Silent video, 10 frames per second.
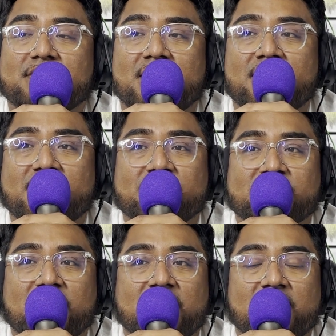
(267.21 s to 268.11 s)
And he's
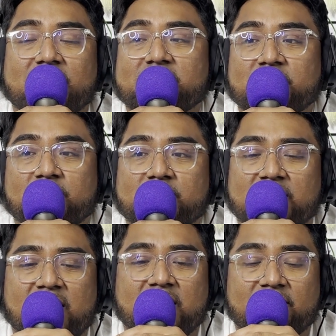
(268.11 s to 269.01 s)
saying that he's still
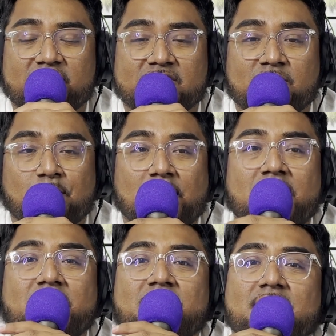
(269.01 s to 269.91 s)
deciding if he's going to
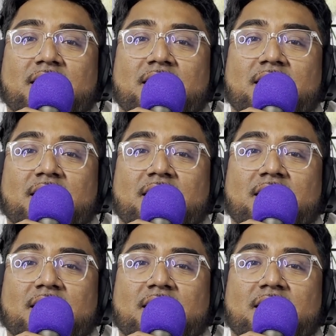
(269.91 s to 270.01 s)
play.